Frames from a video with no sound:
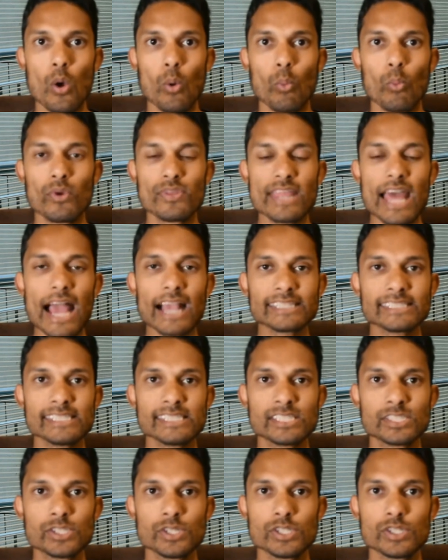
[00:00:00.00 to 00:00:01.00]
With
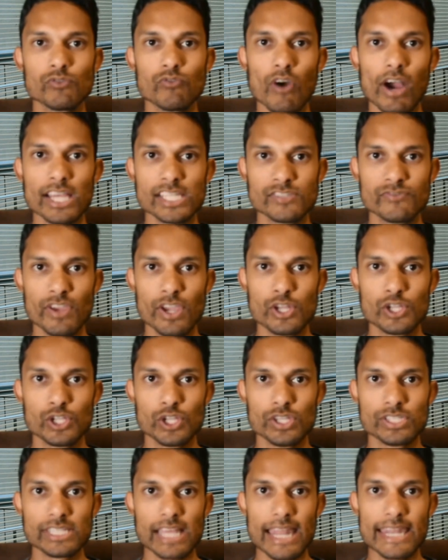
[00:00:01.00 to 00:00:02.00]
access to device
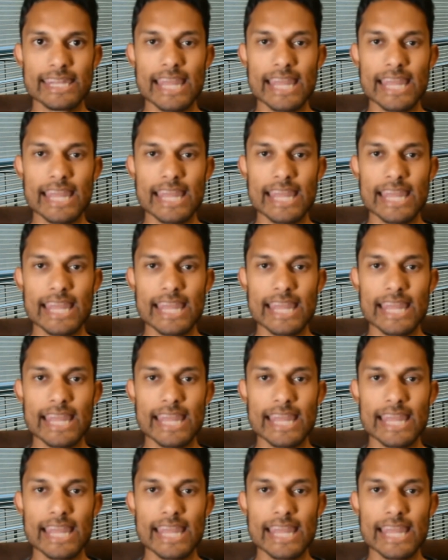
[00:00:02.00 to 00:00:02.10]
features,